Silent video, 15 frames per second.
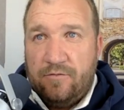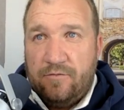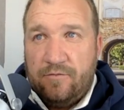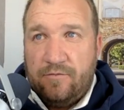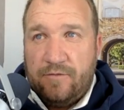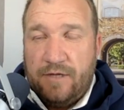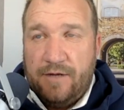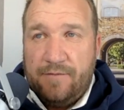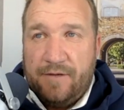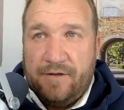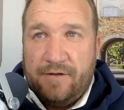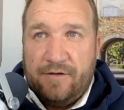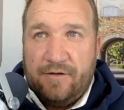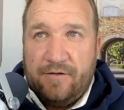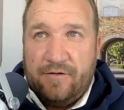yeah
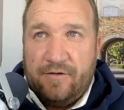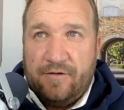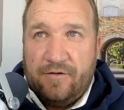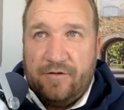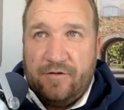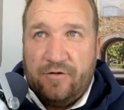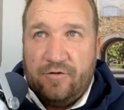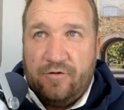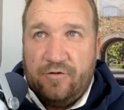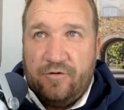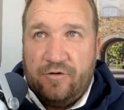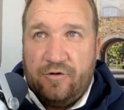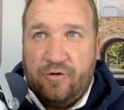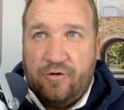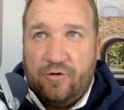man you
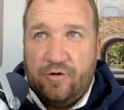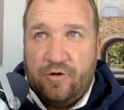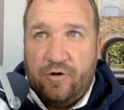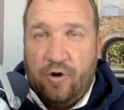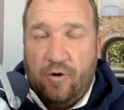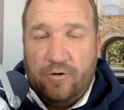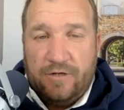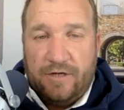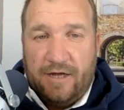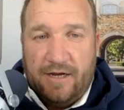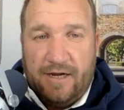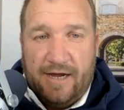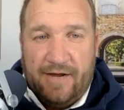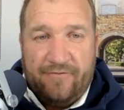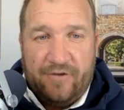you're you're holding a
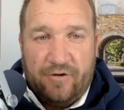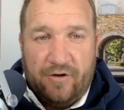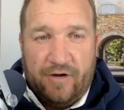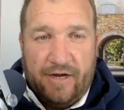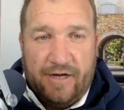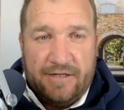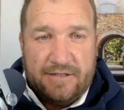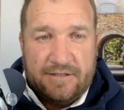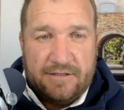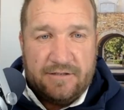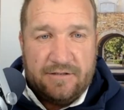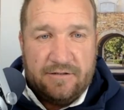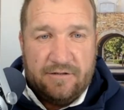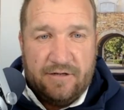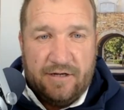life in your hands
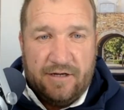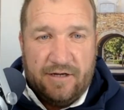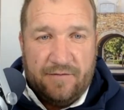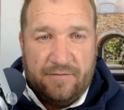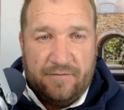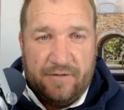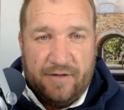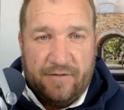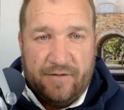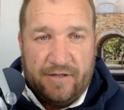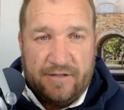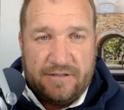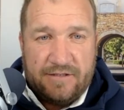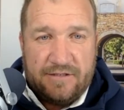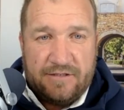um, and
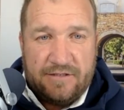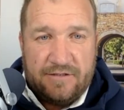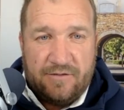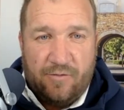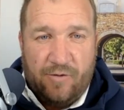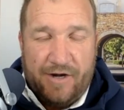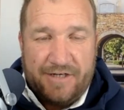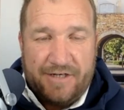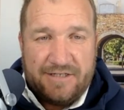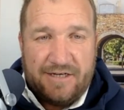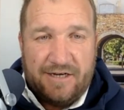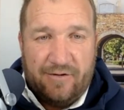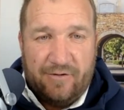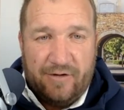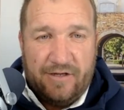that's quite a
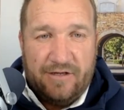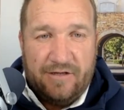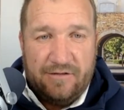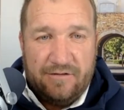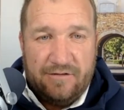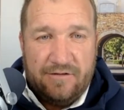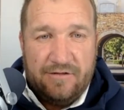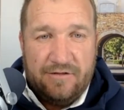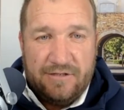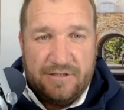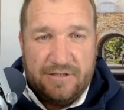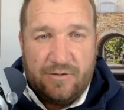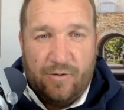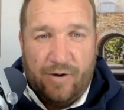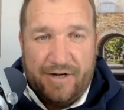scary,
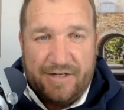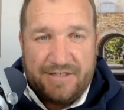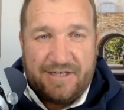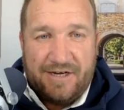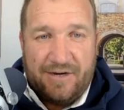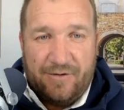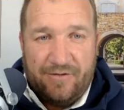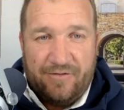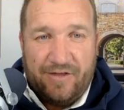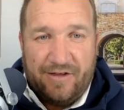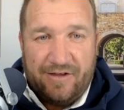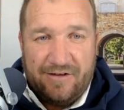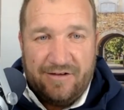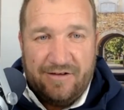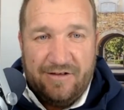it's quite a scary
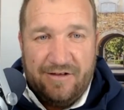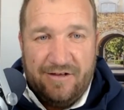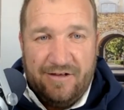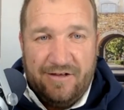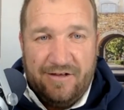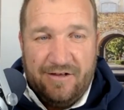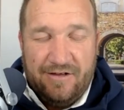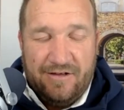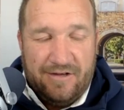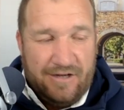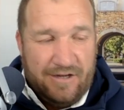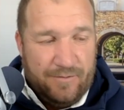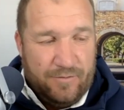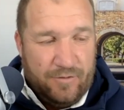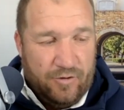thing.
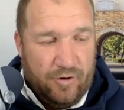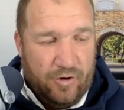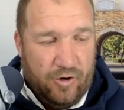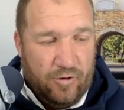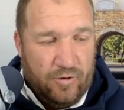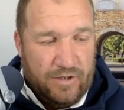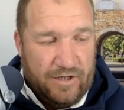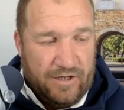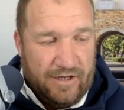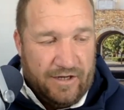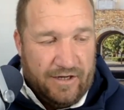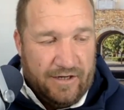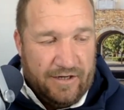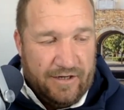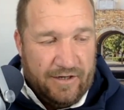Um, you're holding
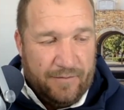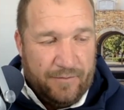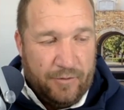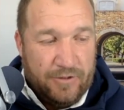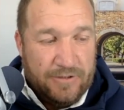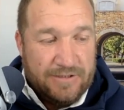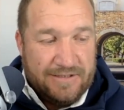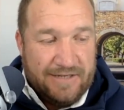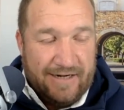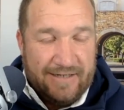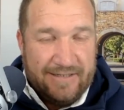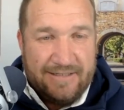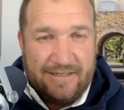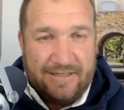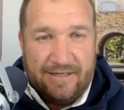a, a
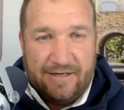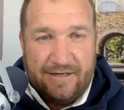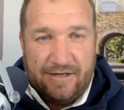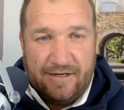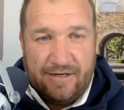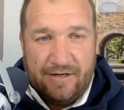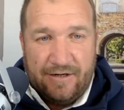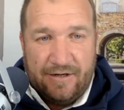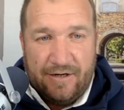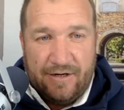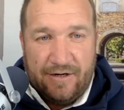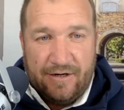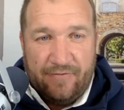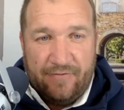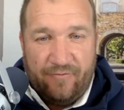personality and a, and a
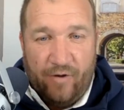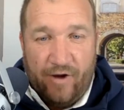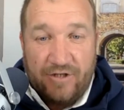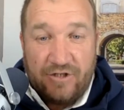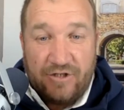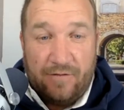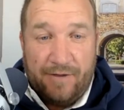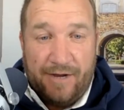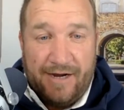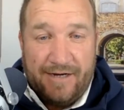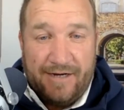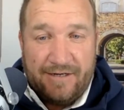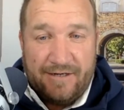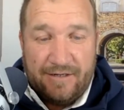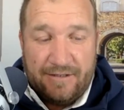and a fragile
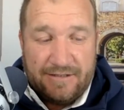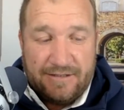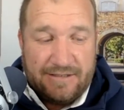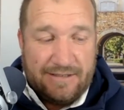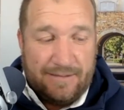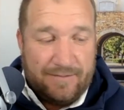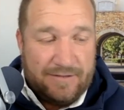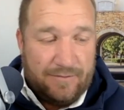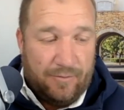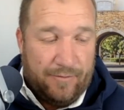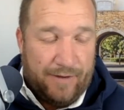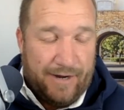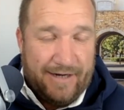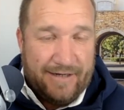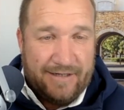mind and a susceptible
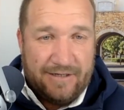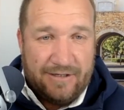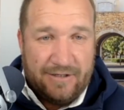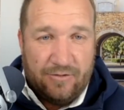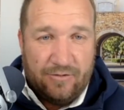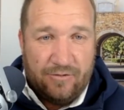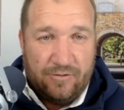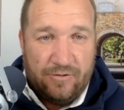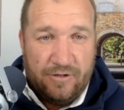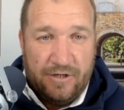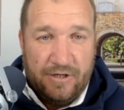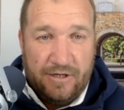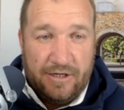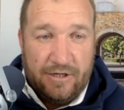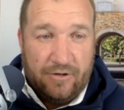mind in your
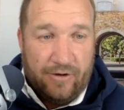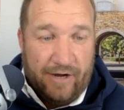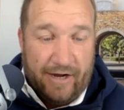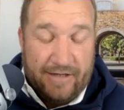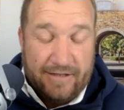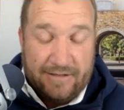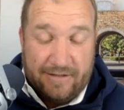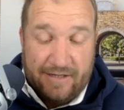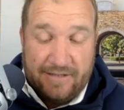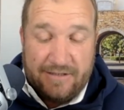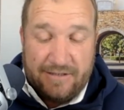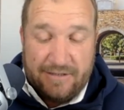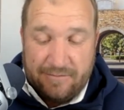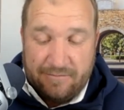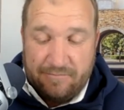in your hands, and
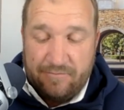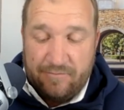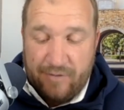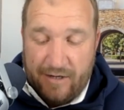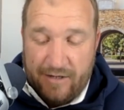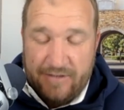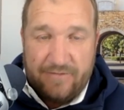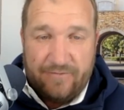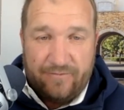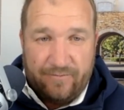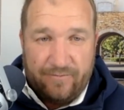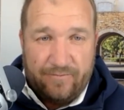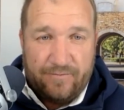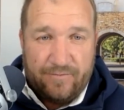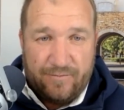that's that's
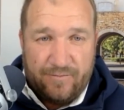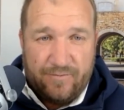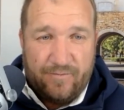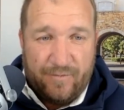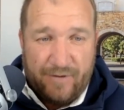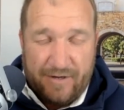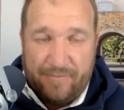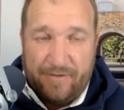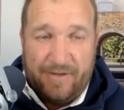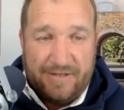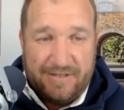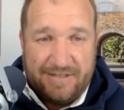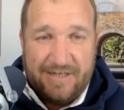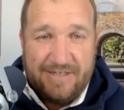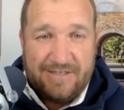man, that
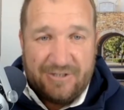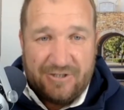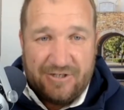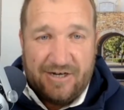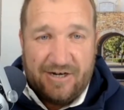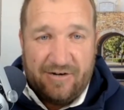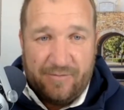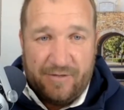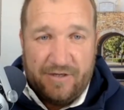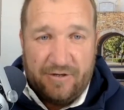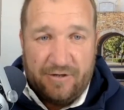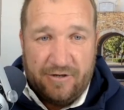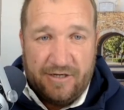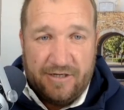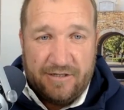scares the shit out of me, you
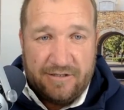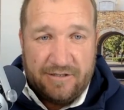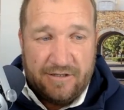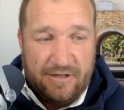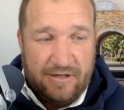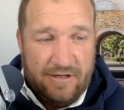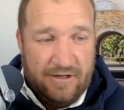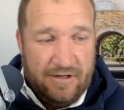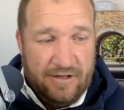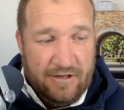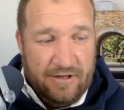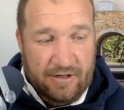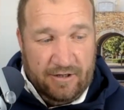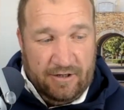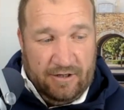know, and
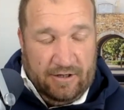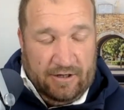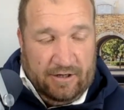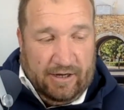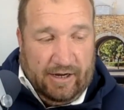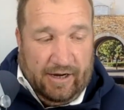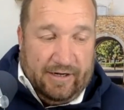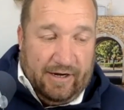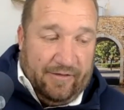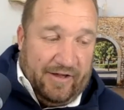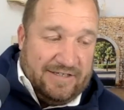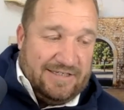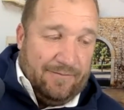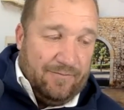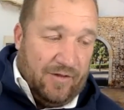and yeah,
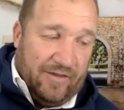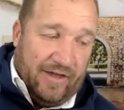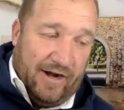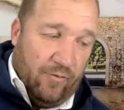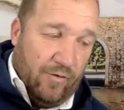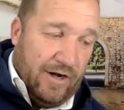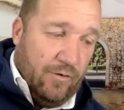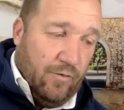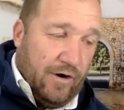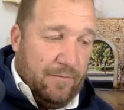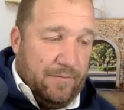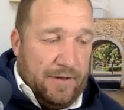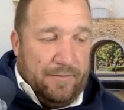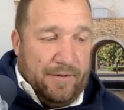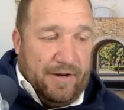that's something that I really want to
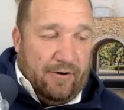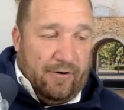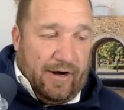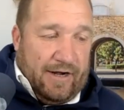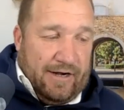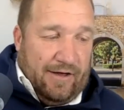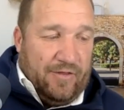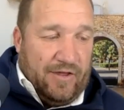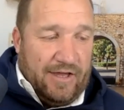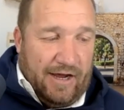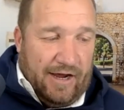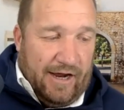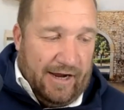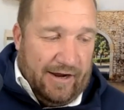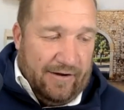be better at, and I think
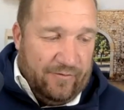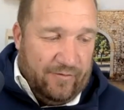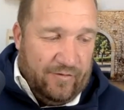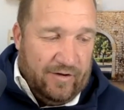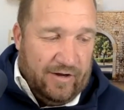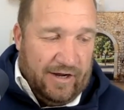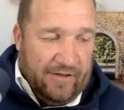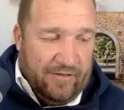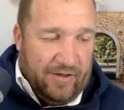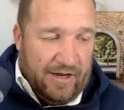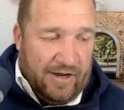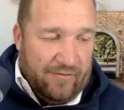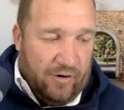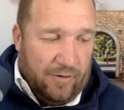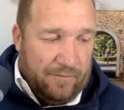I have. I think
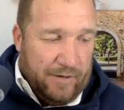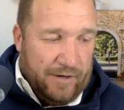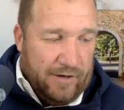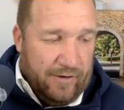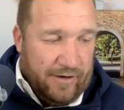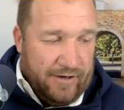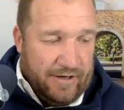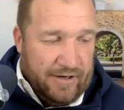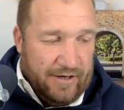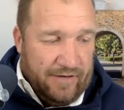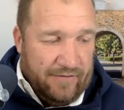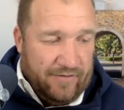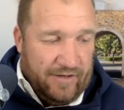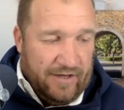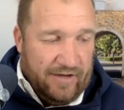I've got better at it, and I
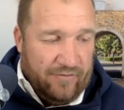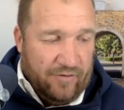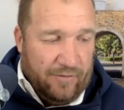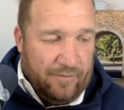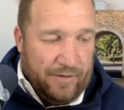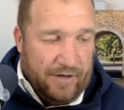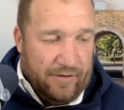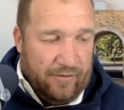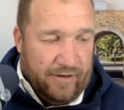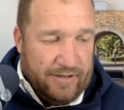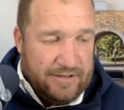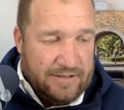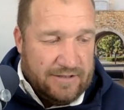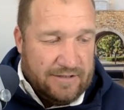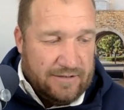think I've got better at
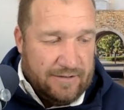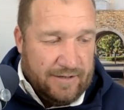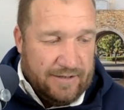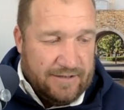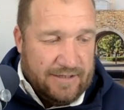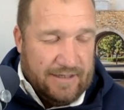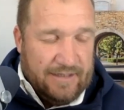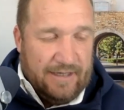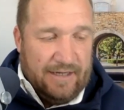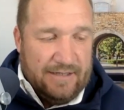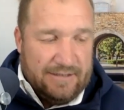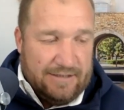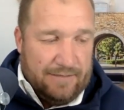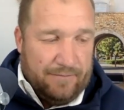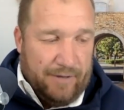at taking a
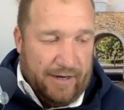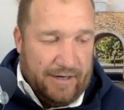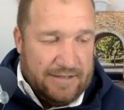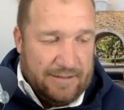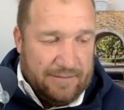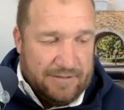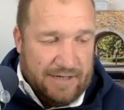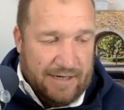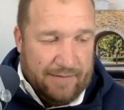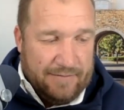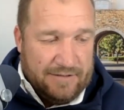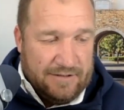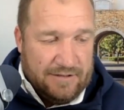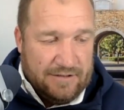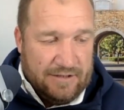step back sometimes
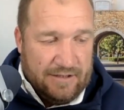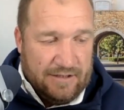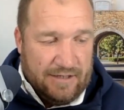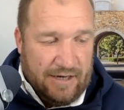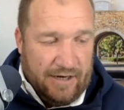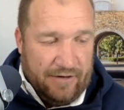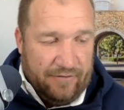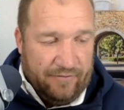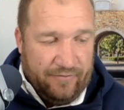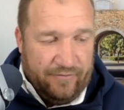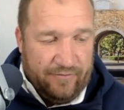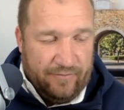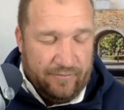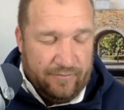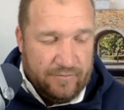and and kind of
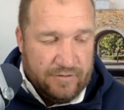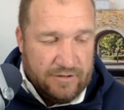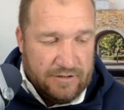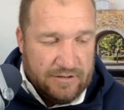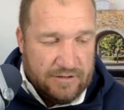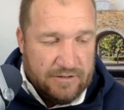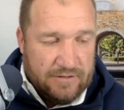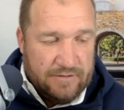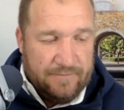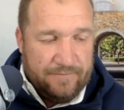just